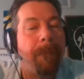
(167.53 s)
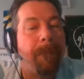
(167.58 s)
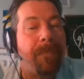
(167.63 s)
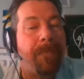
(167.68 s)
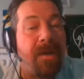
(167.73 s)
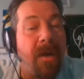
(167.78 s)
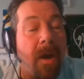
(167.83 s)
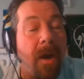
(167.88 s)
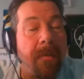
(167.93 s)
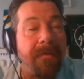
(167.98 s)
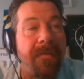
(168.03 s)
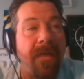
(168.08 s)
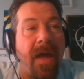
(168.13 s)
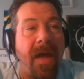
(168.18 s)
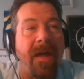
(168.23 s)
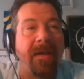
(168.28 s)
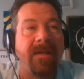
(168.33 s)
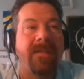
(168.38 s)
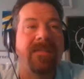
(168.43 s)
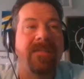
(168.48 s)
Beyond
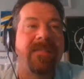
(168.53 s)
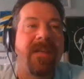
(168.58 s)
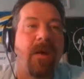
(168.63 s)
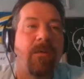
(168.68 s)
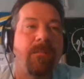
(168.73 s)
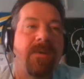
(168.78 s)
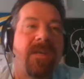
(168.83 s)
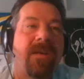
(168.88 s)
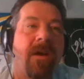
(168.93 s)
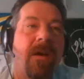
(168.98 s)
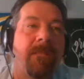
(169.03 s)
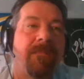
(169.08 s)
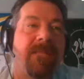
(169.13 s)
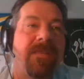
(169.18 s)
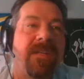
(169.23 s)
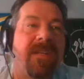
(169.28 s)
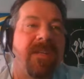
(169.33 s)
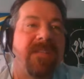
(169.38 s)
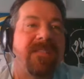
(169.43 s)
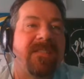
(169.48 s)
that, he's now become
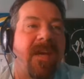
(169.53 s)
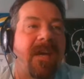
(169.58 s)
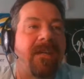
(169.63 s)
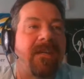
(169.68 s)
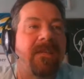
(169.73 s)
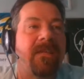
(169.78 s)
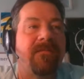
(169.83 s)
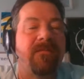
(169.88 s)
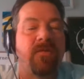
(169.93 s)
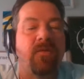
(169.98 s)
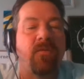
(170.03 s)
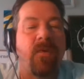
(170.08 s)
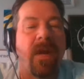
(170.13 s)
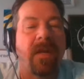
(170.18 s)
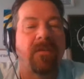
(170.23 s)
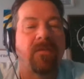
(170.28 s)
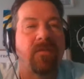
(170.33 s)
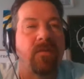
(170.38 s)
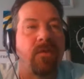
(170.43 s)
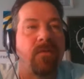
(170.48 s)
the executive
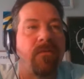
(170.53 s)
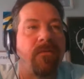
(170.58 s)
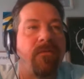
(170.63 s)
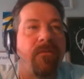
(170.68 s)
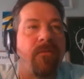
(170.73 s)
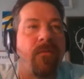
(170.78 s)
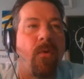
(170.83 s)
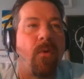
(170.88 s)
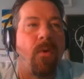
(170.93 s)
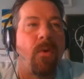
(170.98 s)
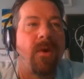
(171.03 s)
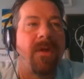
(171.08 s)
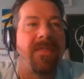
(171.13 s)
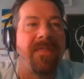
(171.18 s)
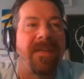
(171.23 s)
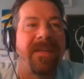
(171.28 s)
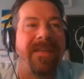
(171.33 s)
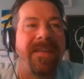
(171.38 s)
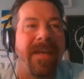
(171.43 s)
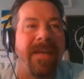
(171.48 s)
director for
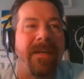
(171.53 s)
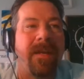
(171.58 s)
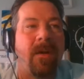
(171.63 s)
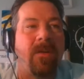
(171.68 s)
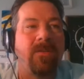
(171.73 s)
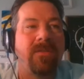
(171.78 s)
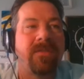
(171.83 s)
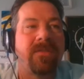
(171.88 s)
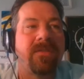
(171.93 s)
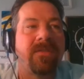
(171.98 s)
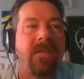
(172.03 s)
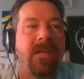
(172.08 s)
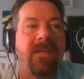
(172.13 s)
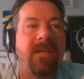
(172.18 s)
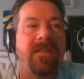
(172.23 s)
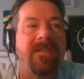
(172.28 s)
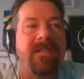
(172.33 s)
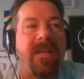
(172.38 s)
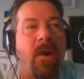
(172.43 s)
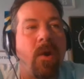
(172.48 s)
the Gatehouse.
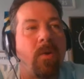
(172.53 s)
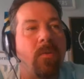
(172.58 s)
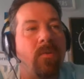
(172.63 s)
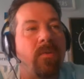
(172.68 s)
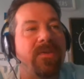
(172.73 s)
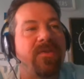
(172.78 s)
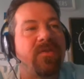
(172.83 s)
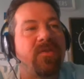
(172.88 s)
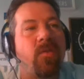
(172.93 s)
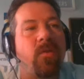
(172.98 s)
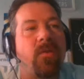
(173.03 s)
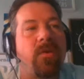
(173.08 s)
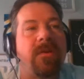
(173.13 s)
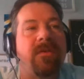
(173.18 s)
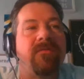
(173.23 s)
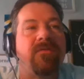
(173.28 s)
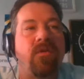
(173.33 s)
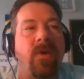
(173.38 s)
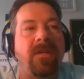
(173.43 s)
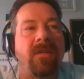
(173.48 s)
He's now a
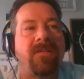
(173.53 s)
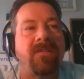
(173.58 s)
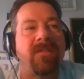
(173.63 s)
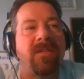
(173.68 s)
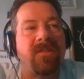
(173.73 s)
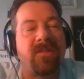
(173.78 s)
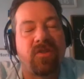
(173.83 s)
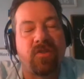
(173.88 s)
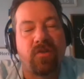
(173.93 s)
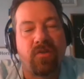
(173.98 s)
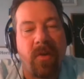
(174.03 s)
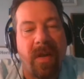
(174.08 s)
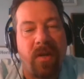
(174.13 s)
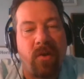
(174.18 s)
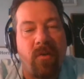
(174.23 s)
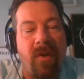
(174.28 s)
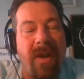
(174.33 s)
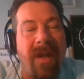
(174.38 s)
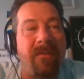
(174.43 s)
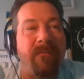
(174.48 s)
restorative justice
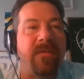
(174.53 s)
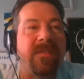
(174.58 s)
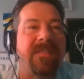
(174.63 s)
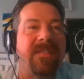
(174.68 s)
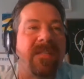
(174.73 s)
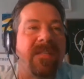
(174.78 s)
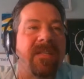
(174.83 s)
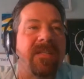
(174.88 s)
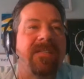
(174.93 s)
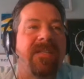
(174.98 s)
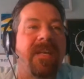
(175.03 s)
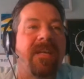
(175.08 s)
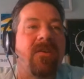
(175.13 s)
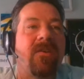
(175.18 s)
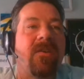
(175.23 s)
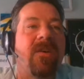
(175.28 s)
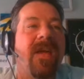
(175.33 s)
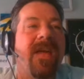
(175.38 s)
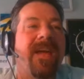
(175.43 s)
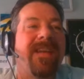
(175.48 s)
trainer and
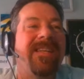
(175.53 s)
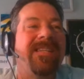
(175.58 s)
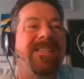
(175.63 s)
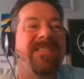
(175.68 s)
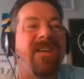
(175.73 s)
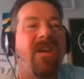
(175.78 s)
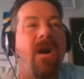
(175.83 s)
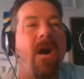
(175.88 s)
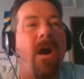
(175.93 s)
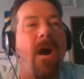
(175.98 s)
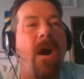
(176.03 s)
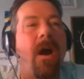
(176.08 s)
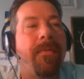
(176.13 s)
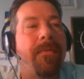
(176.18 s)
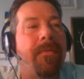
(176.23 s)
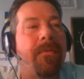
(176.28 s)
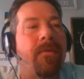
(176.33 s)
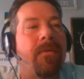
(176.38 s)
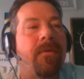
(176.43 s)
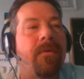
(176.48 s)
facilitator, and he's the
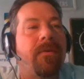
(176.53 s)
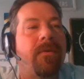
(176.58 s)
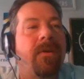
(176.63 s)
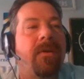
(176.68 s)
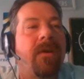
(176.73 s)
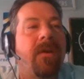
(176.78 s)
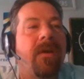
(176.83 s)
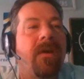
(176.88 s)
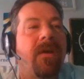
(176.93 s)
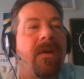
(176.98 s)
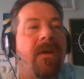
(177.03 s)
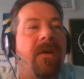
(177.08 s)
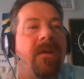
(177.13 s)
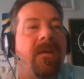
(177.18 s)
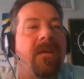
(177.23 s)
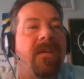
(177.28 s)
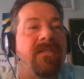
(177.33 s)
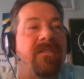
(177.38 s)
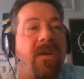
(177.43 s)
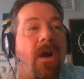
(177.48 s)
author.
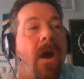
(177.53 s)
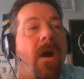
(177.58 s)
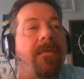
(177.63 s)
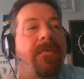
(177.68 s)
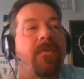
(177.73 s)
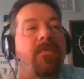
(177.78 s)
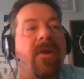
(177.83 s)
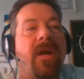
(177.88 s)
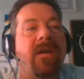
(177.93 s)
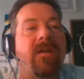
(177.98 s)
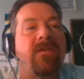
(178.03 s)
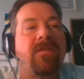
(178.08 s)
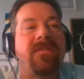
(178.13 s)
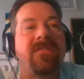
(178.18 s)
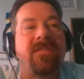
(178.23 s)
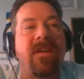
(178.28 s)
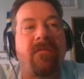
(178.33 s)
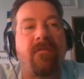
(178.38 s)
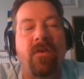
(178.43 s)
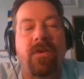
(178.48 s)
He's an author and earned
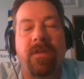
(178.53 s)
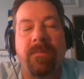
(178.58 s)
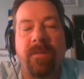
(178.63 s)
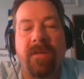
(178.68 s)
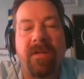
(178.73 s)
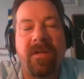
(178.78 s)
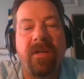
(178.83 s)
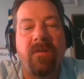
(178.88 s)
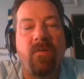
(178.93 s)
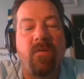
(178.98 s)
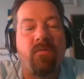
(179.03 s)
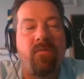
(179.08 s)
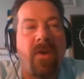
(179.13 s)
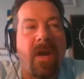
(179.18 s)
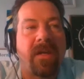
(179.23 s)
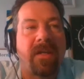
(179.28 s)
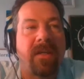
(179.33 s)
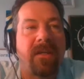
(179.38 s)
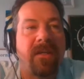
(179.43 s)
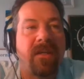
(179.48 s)
several community
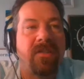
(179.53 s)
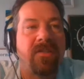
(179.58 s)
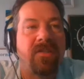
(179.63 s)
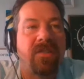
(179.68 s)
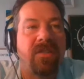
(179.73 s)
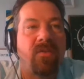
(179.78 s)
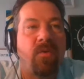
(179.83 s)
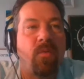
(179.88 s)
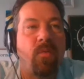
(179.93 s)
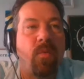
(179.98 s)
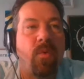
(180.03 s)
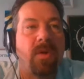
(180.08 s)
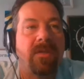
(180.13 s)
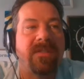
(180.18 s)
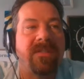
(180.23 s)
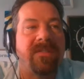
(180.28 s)
recognition awards.